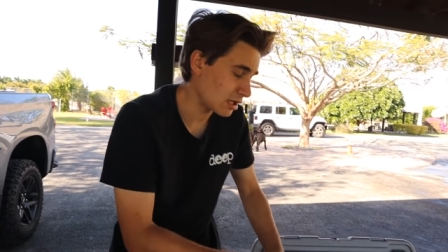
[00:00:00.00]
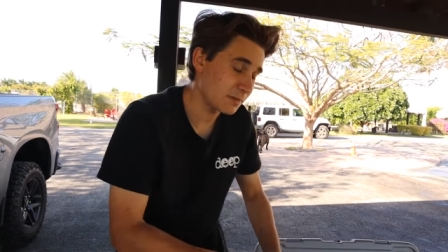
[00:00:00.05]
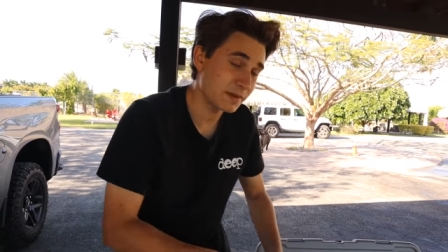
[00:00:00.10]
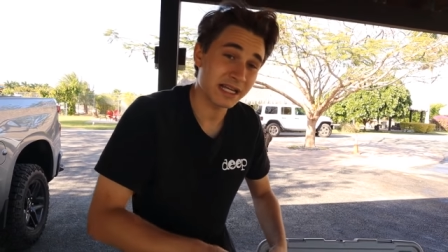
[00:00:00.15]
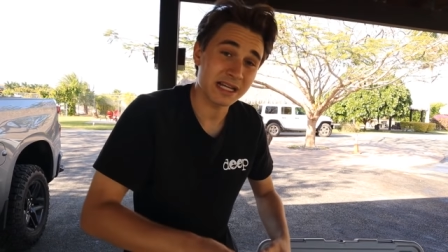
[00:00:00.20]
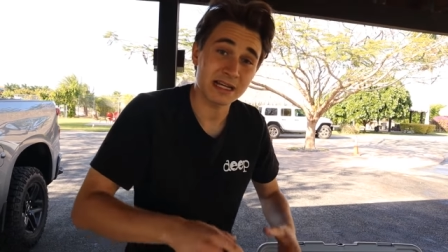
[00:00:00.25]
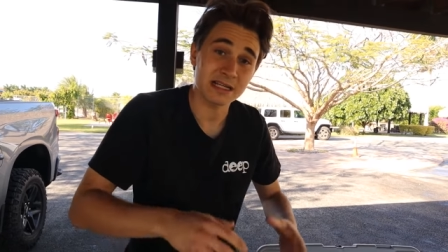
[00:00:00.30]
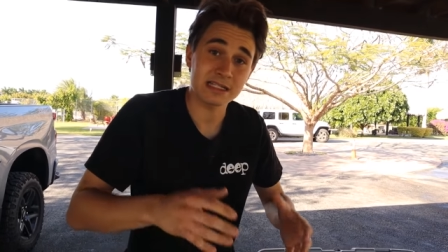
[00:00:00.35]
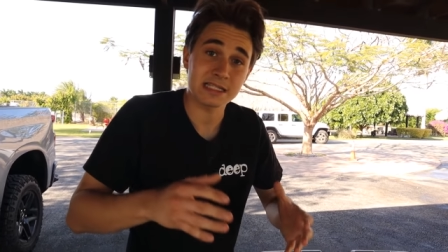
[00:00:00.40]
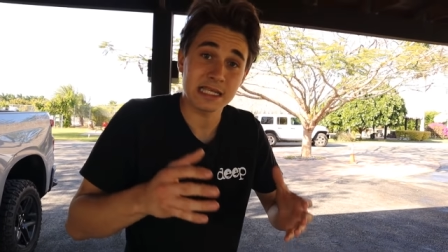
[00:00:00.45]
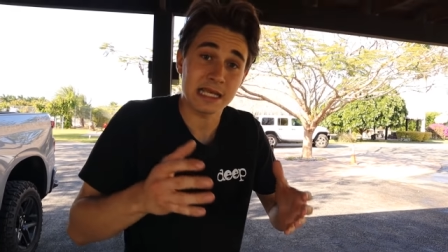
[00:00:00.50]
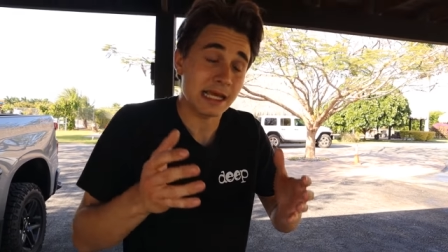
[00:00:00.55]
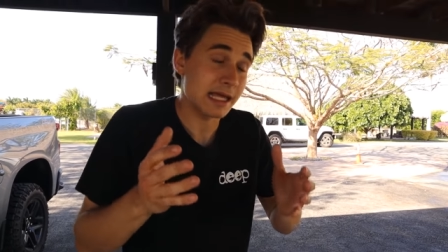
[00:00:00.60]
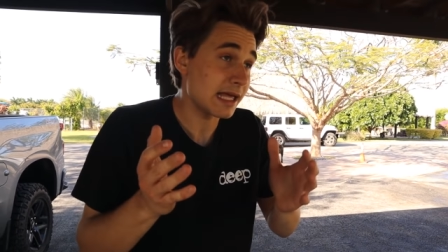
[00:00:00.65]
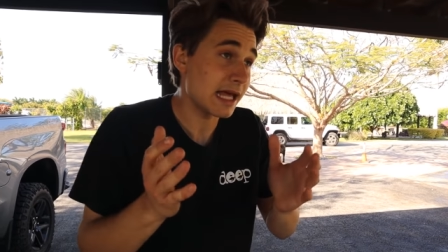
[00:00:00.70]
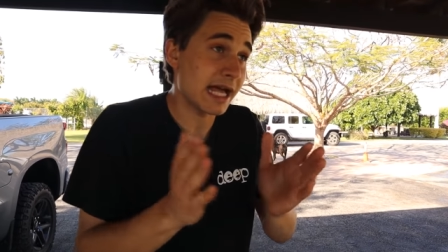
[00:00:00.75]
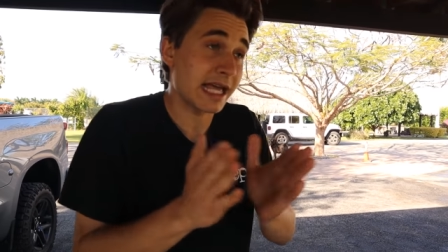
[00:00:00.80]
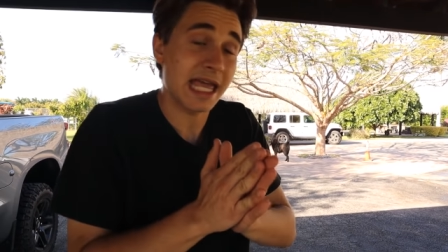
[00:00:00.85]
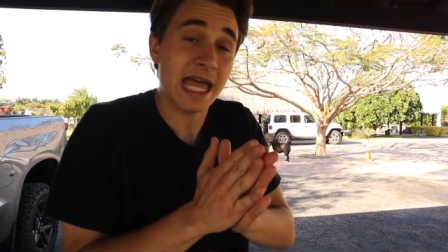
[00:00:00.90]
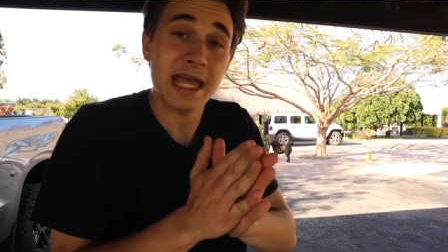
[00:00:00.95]
because
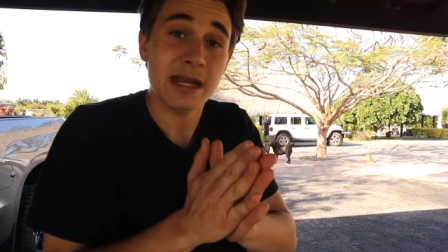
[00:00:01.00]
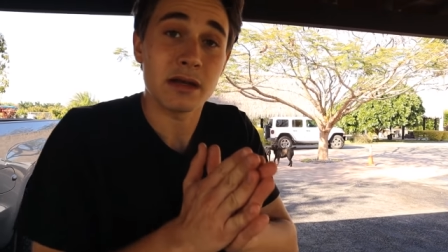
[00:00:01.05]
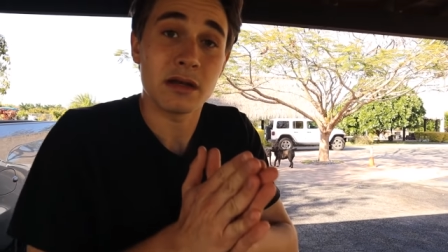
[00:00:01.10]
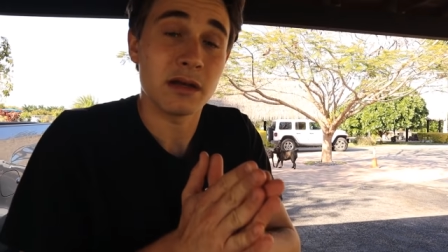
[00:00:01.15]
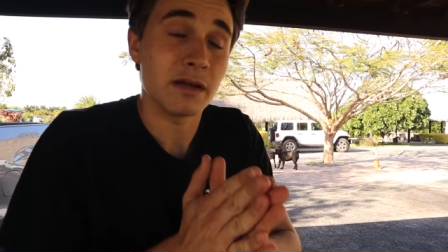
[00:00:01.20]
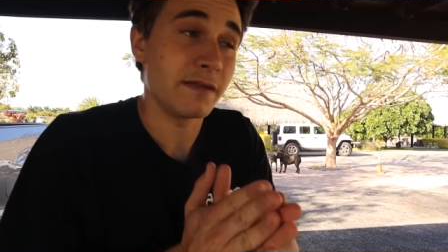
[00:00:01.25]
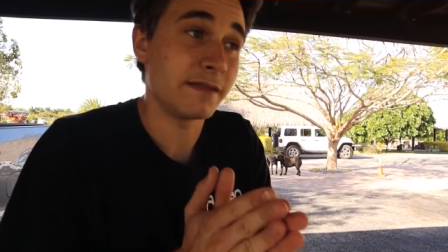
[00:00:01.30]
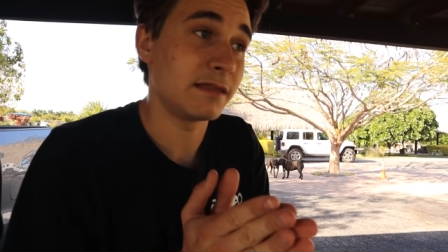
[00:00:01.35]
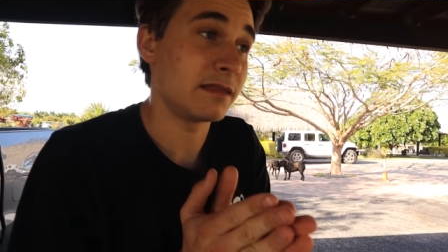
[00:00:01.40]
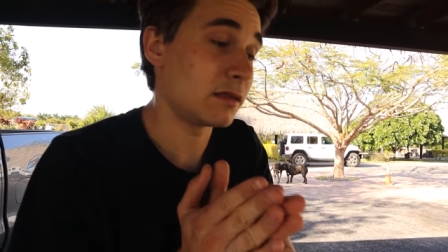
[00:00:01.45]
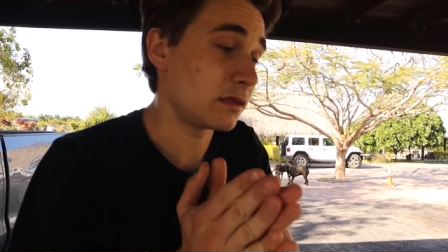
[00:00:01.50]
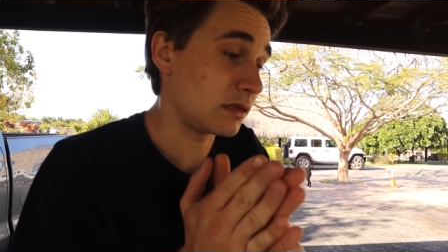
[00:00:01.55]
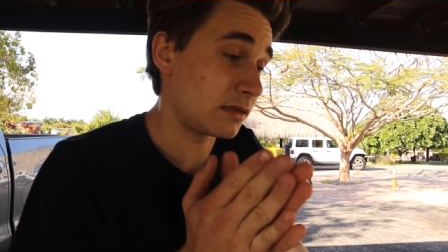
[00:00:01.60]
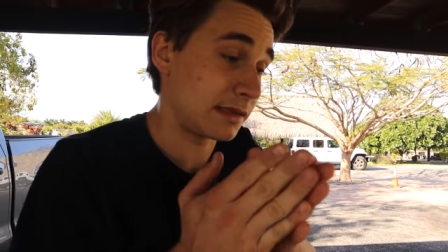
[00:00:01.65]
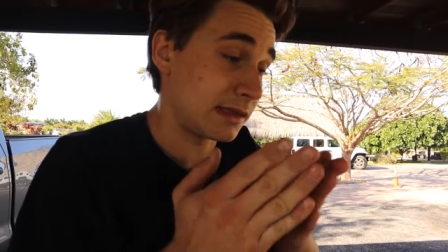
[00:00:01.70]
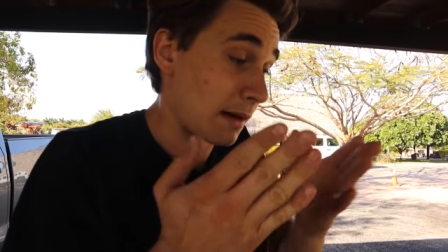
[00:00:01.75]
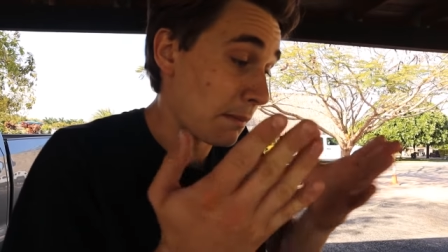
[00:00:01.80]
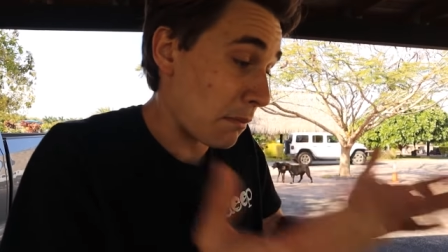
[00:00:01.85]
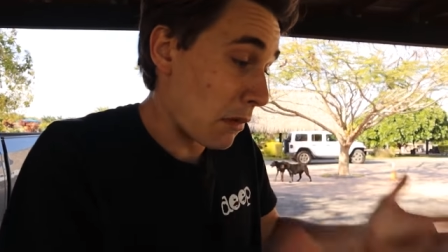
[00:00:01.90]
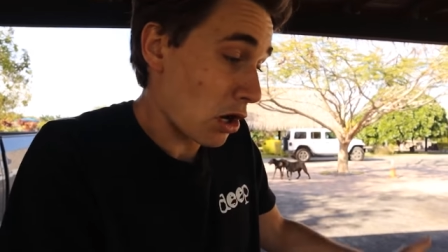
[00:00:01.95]
again,
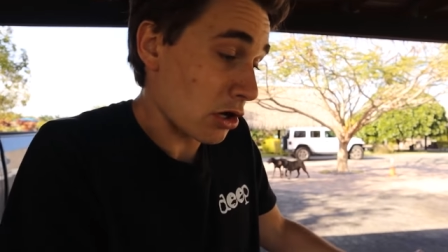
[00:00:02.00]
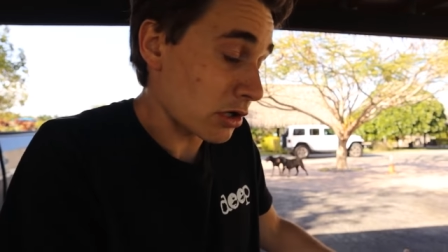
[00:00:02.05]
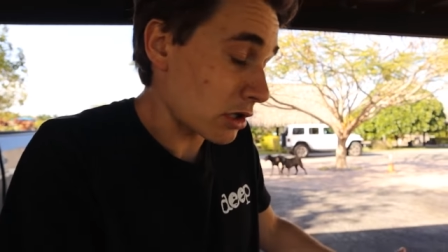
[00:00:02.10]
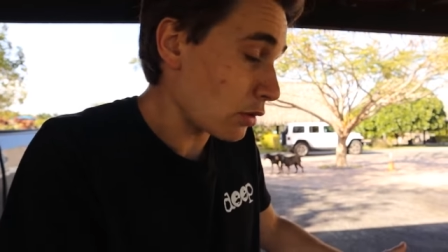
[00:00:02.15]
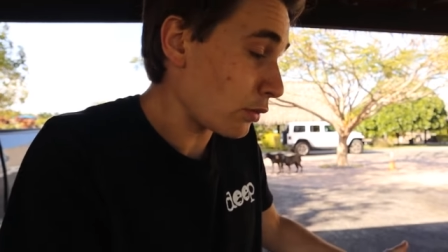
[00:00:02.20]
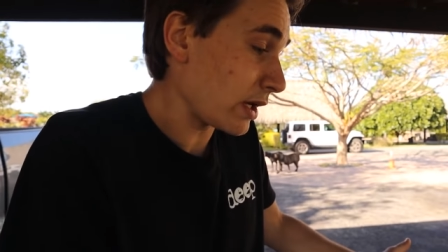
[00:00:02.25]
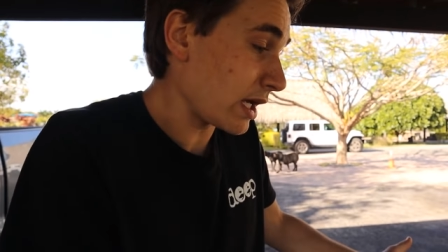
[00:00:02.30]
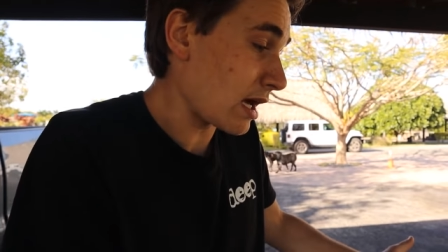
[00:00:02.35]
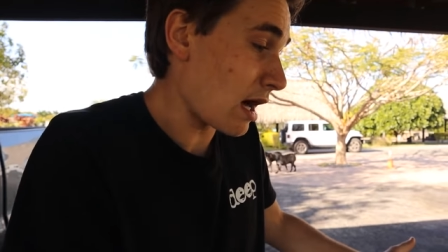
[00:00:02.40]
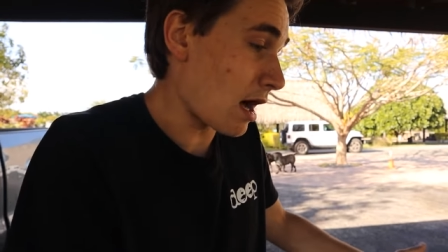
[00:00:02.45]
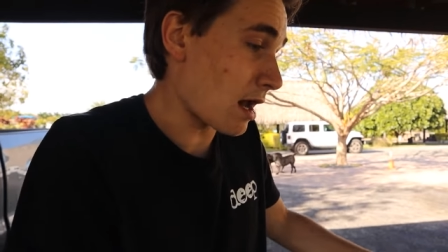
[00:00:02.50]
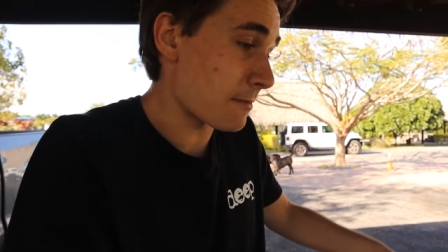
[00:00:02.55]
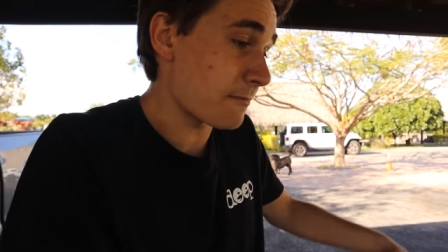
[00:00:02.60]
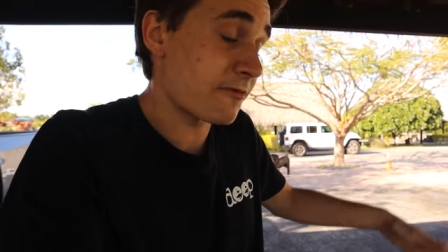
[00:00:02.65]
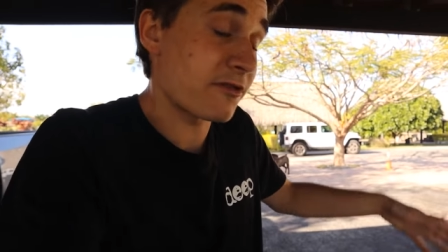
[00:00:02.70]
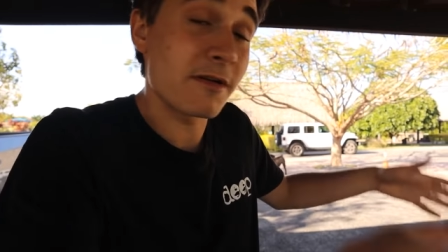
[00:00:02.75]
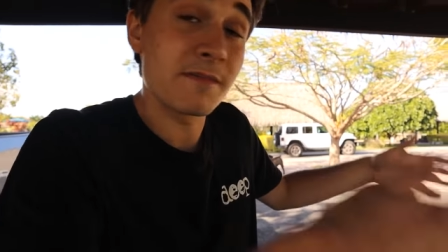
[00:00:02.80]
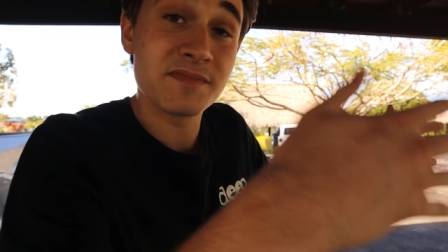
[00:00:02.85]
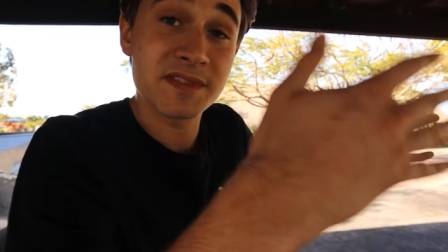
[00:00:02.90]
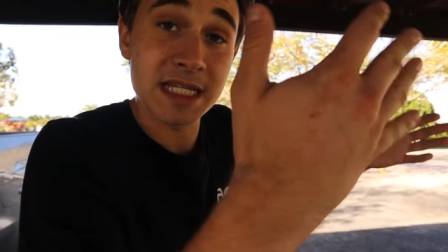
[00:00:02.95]
the market we got them
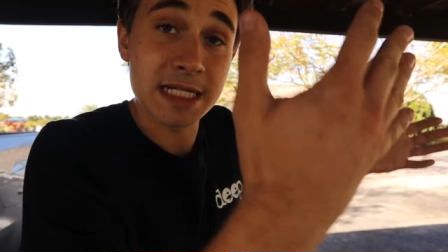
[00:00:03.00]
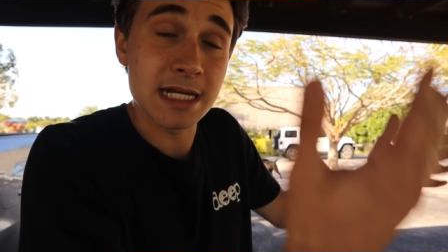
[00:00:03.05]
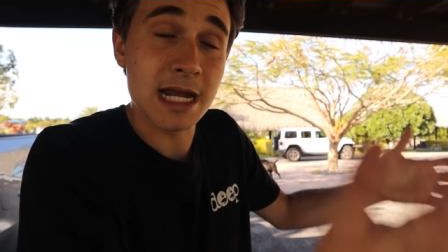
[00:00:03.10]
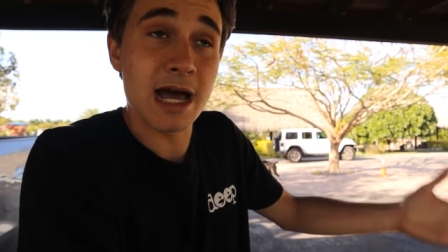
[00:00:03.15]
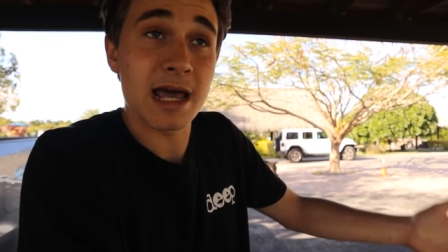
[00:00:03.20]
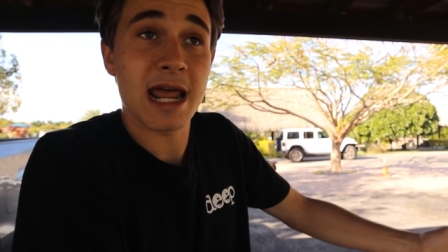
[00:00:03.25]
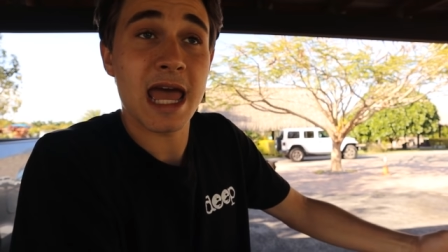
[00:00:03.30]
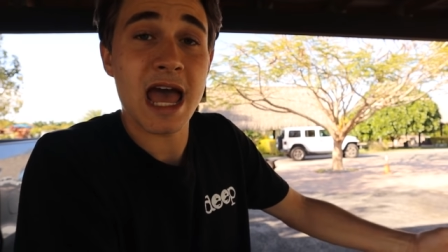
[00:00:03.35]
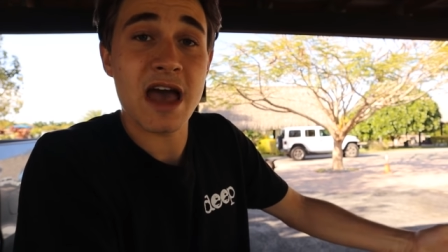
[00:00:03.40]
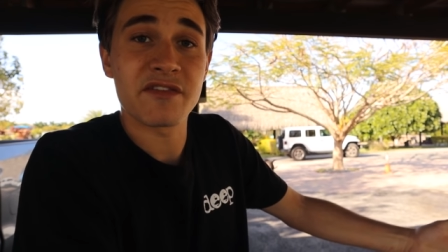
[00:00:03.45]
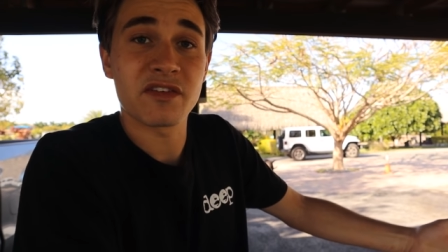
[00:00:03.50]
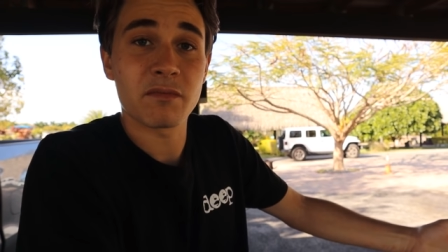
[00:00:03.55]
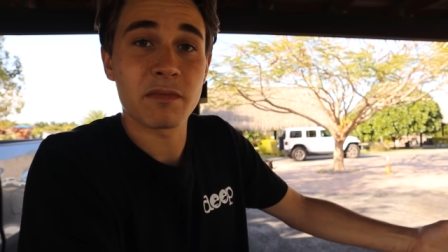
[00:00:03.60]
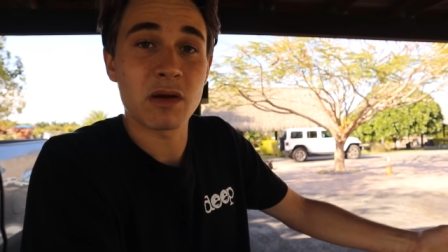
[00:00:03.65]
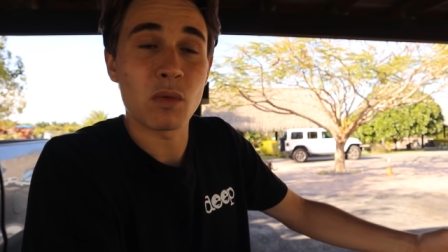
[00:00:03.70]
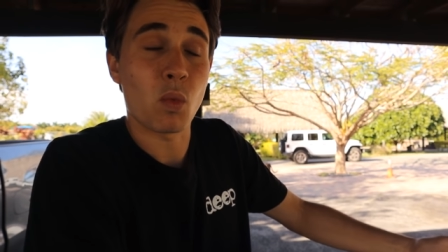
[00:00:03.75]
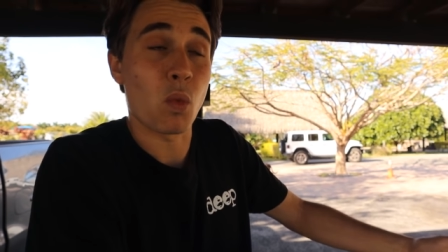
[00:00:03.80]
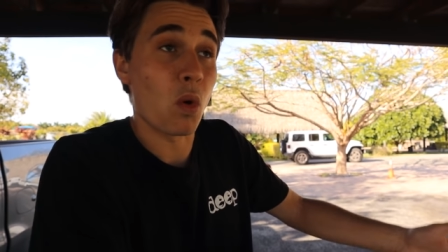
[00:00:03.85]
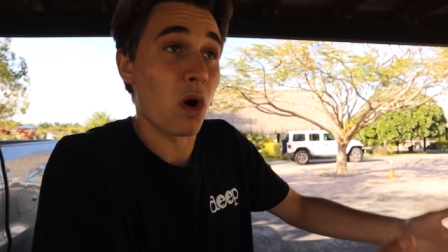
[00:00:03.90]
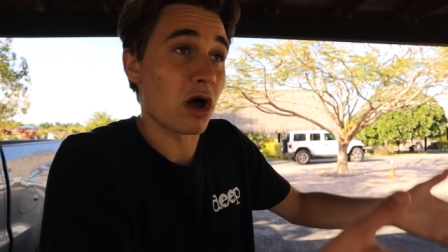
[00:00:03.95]
from did not have them
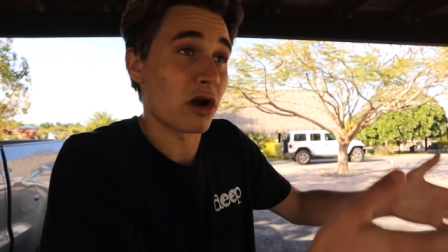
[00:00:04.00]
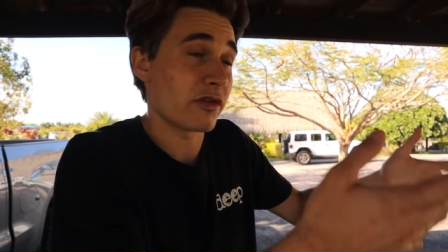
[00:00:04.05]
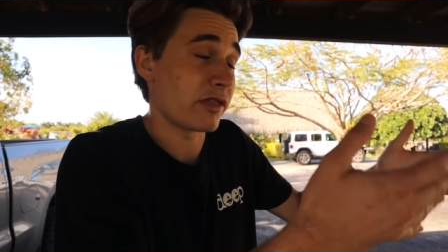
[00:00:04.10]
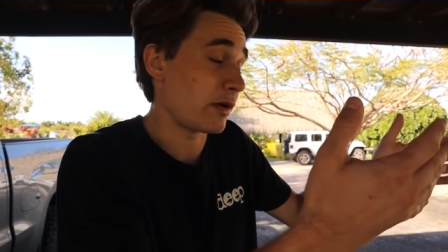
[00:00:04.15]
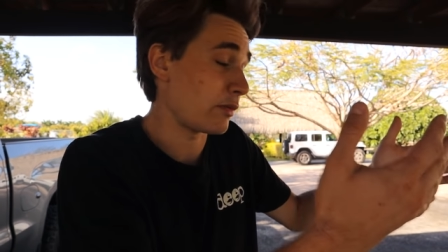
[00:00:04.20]
in water.